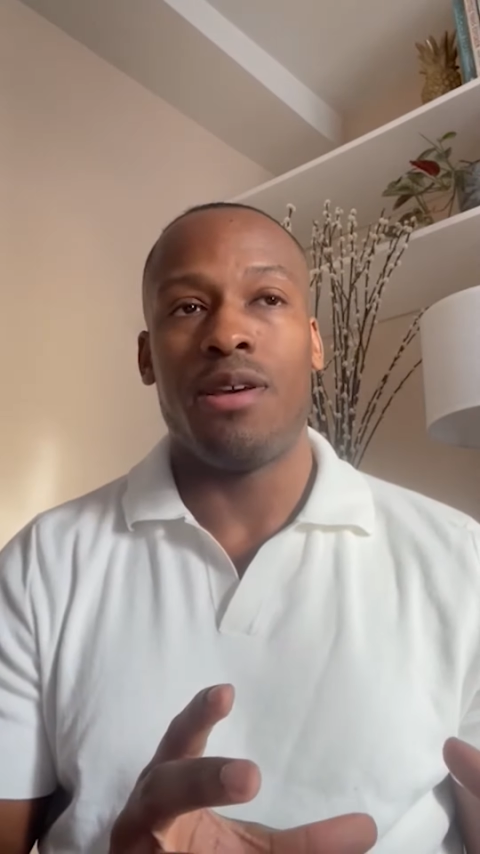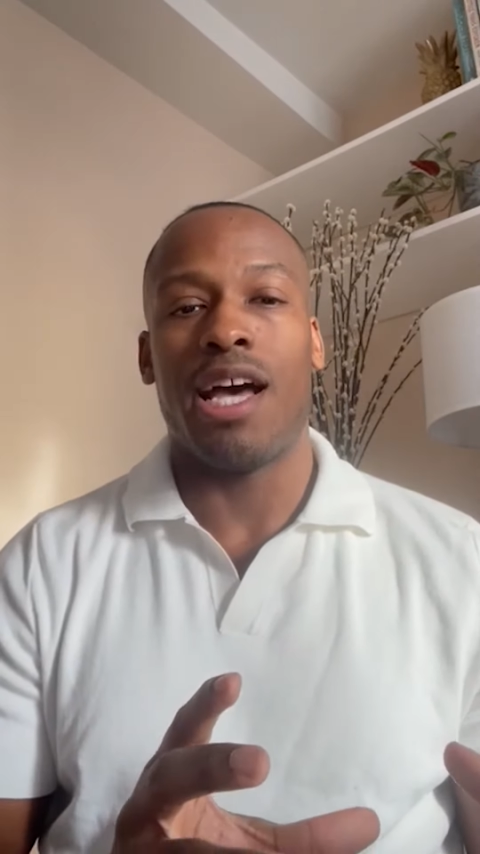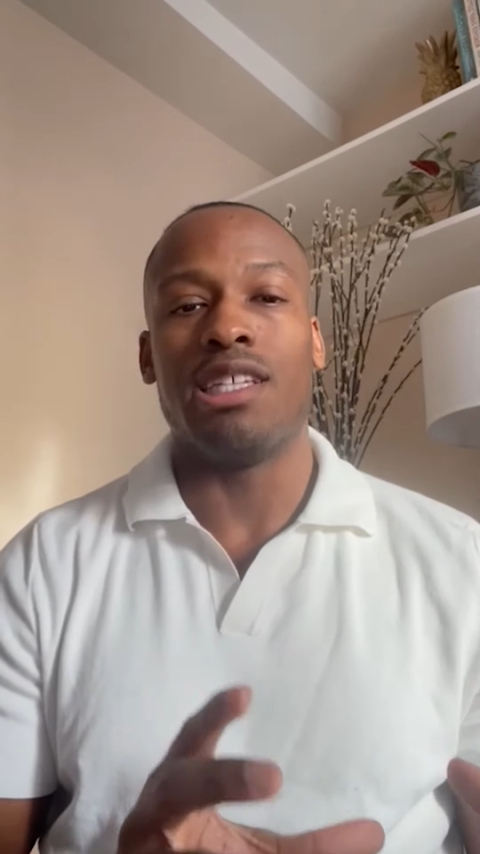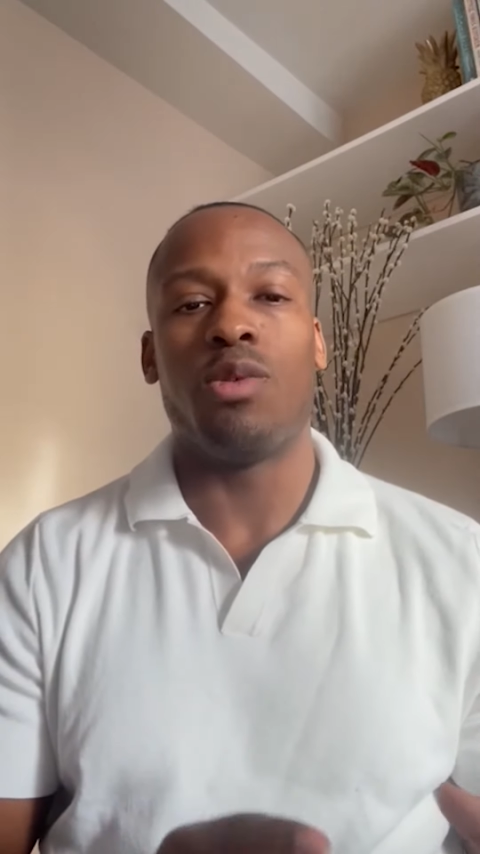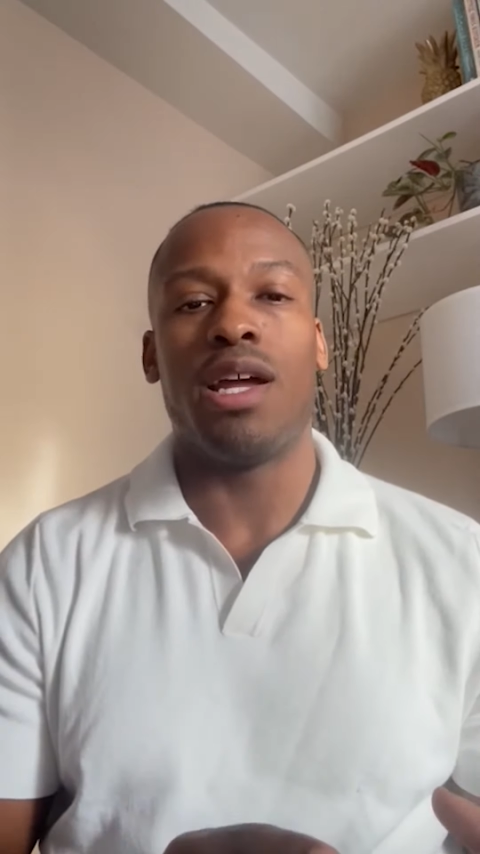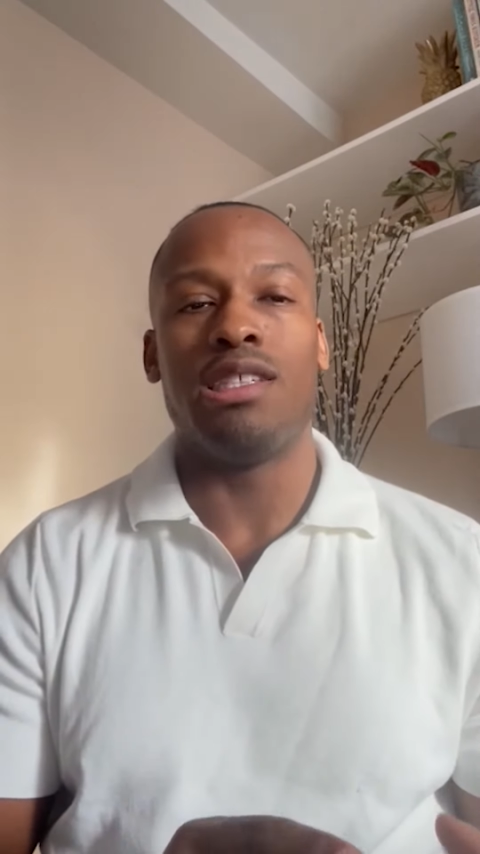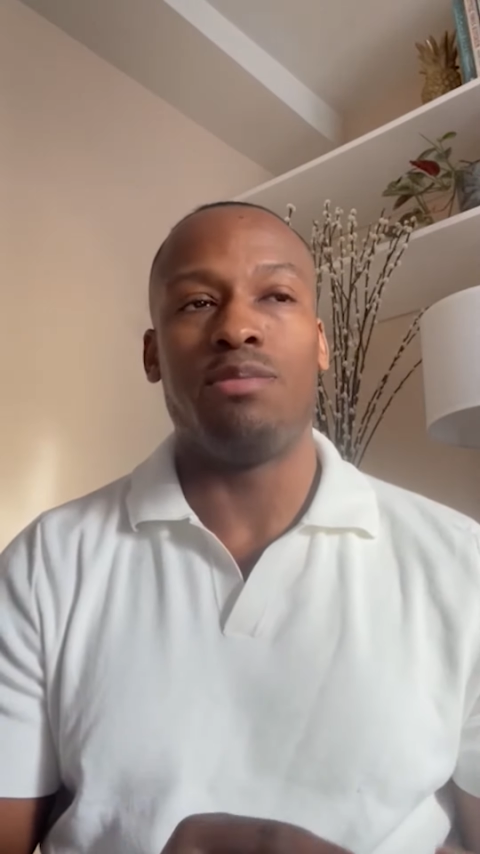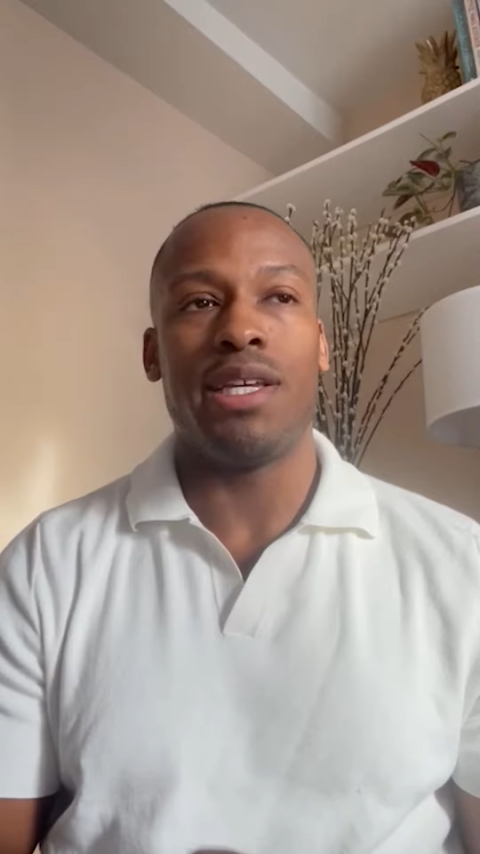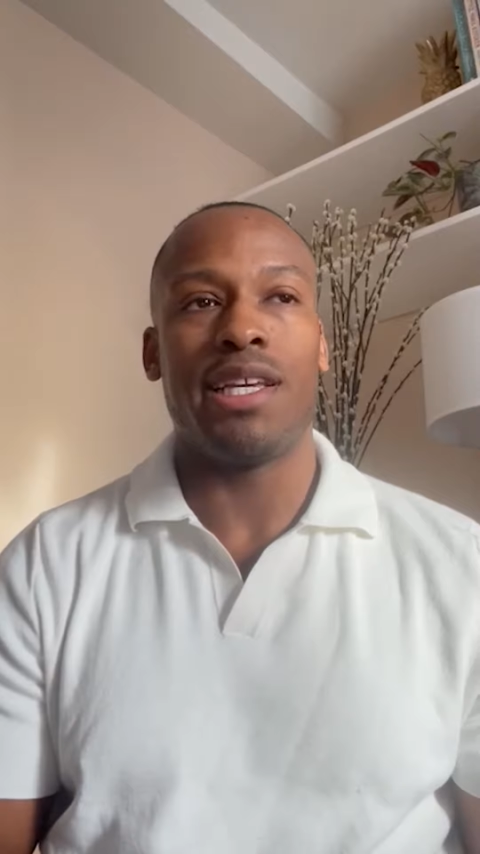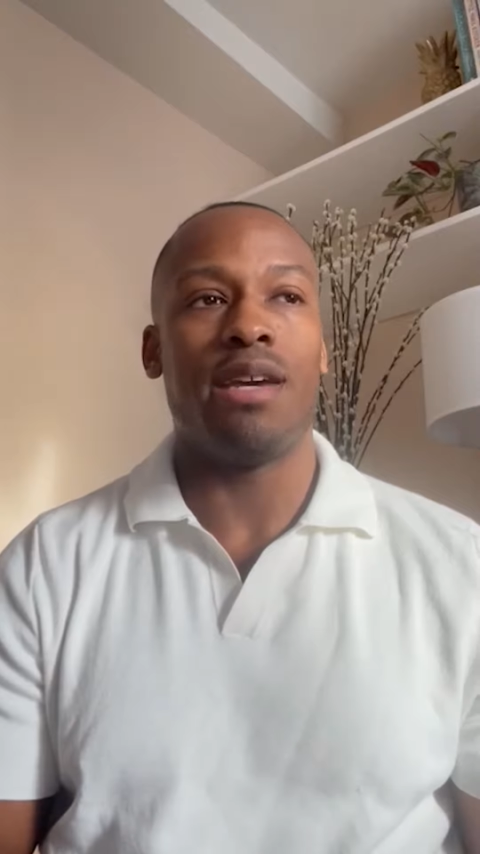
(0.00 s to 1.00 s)
as well as
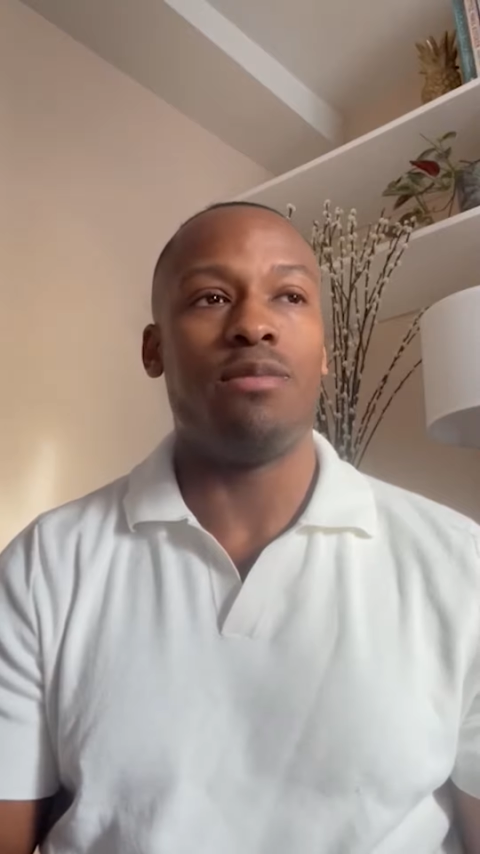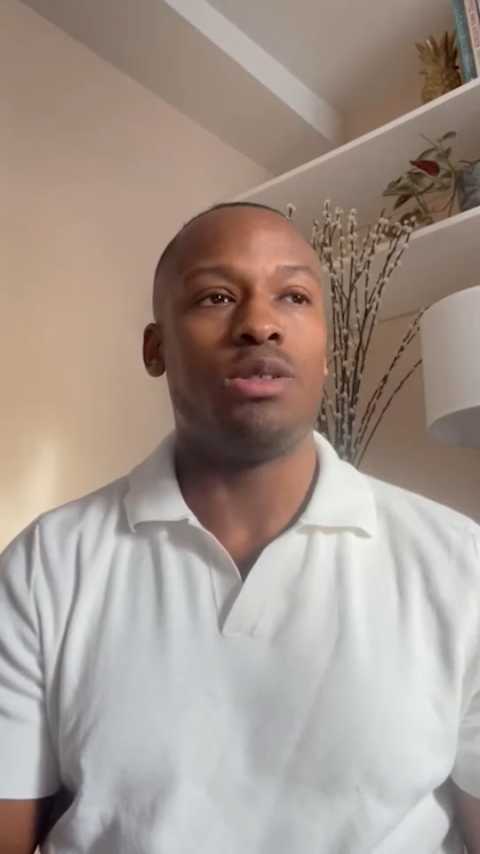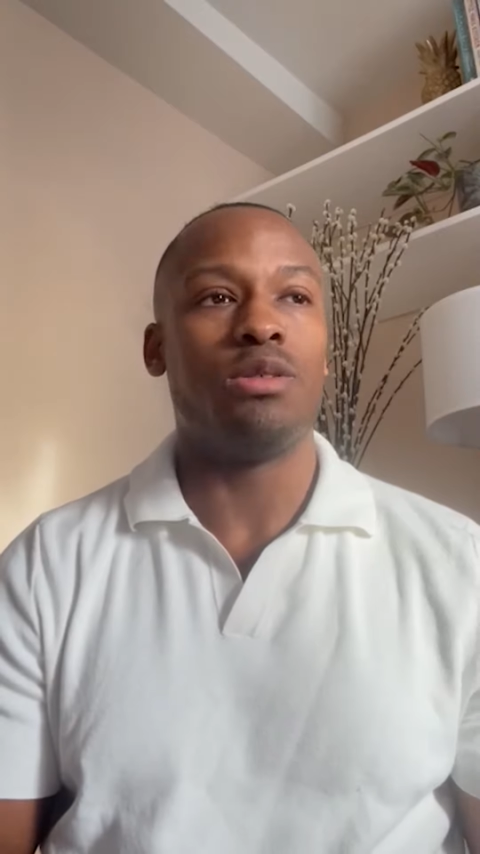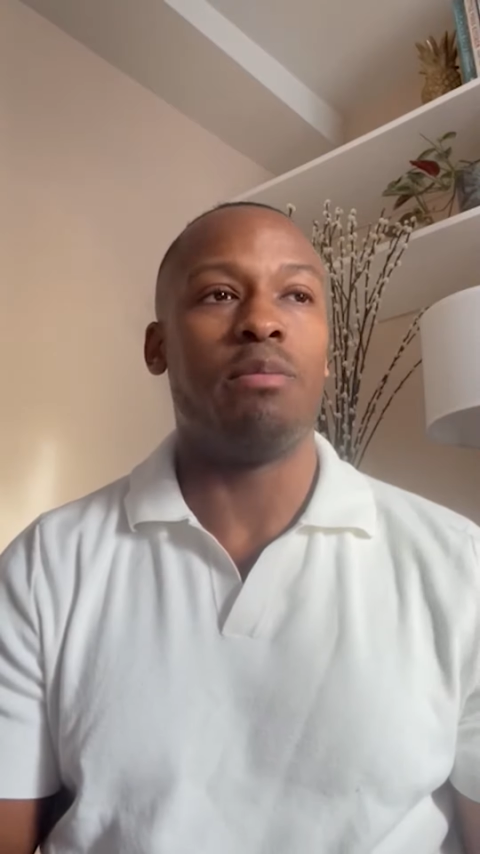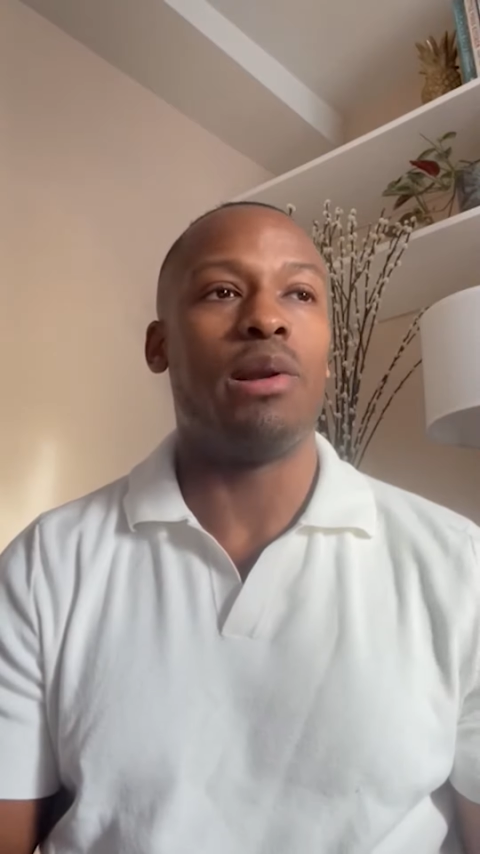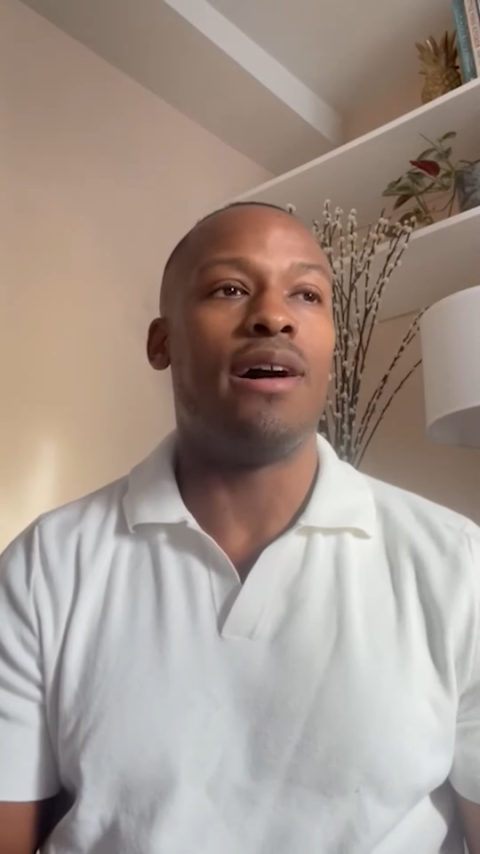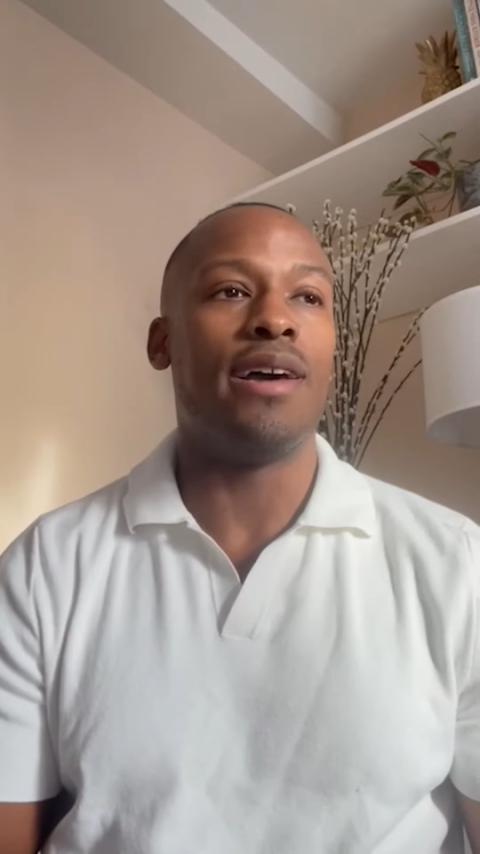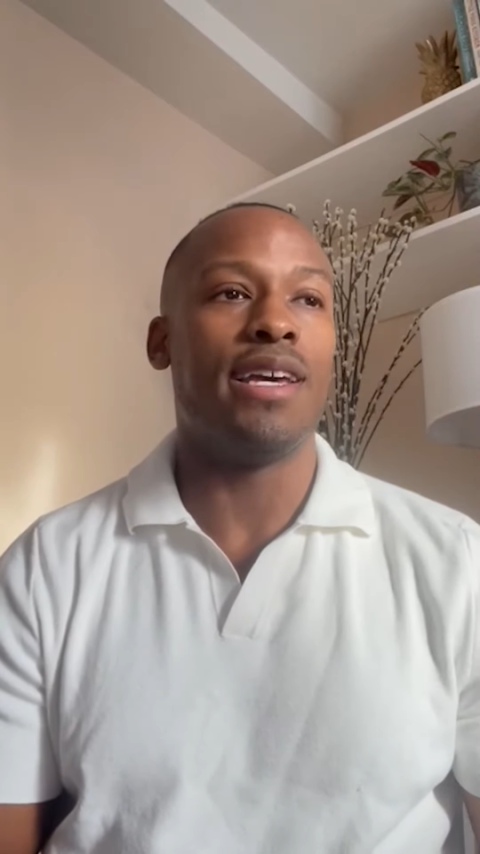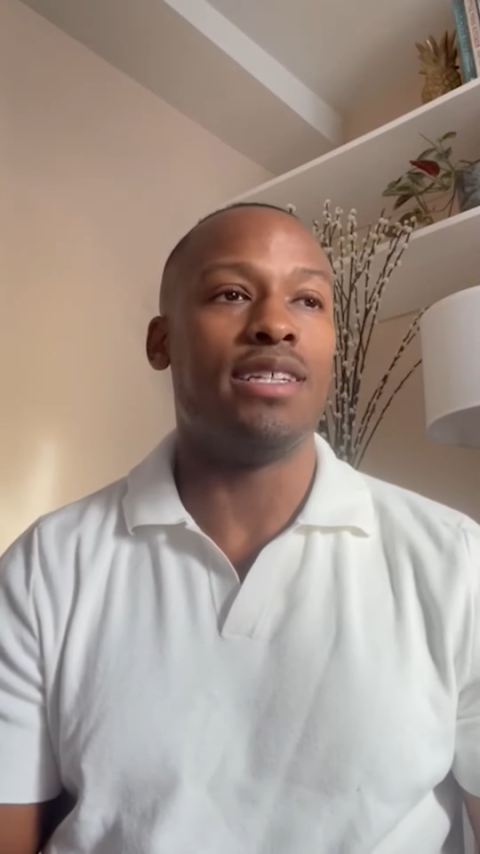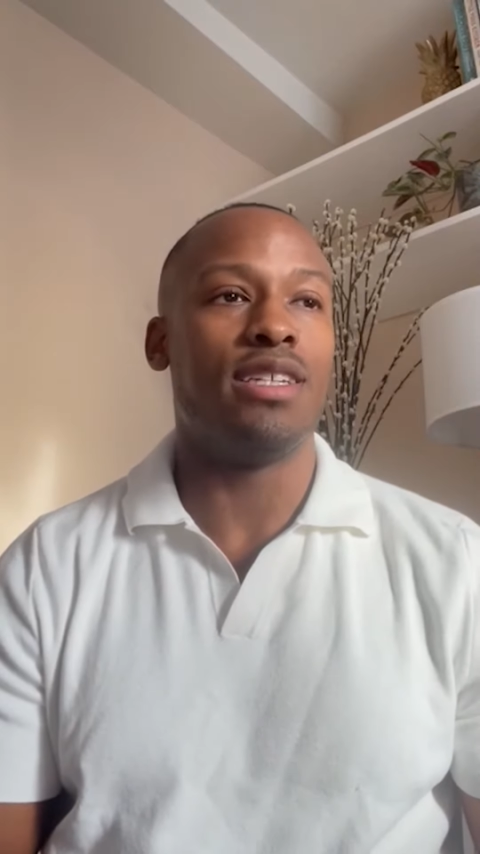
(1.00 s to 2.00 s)
being able to apply it